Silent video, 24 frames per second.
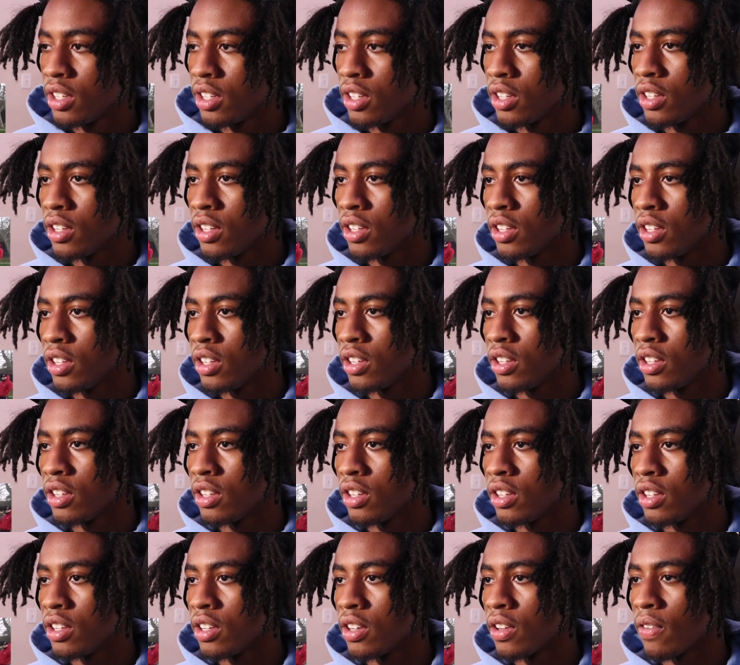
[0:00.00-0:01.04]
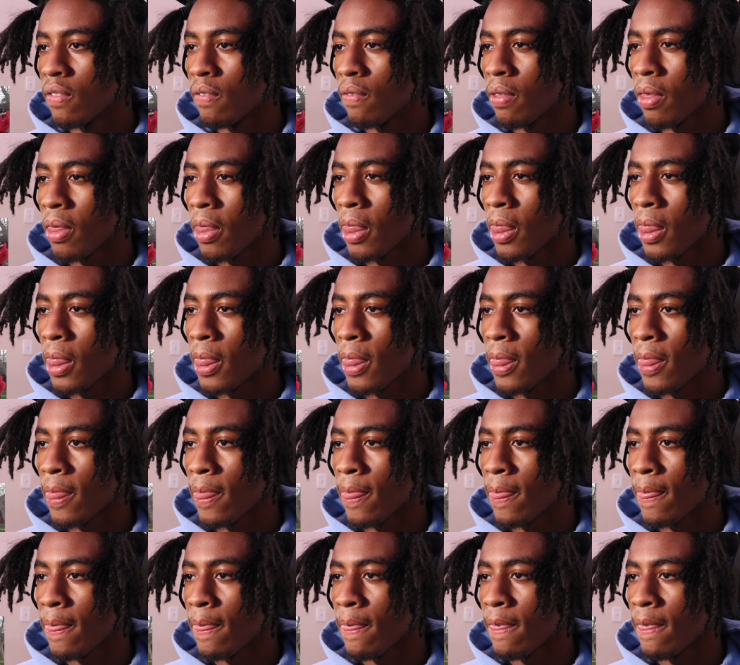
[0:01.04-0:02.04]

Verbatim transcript: Oh come on. All right, give me a stop.